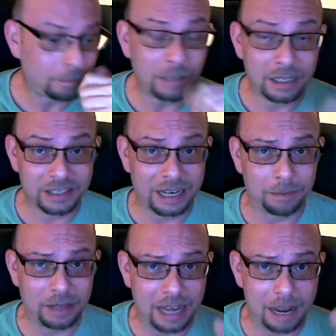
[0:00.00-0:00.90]
Same
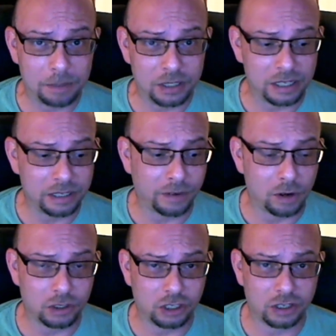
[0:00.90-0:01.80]
thing happens to these
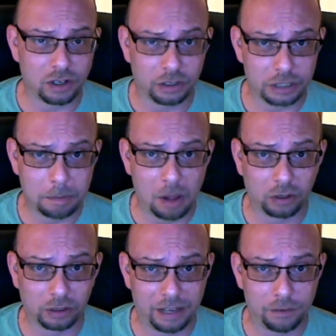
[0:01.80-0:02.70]
phones, just on a smaller
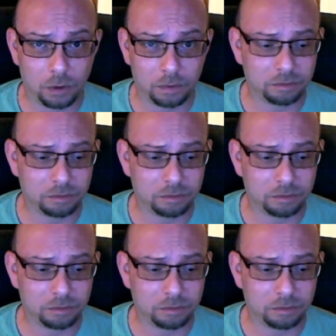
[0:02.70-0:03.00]
level.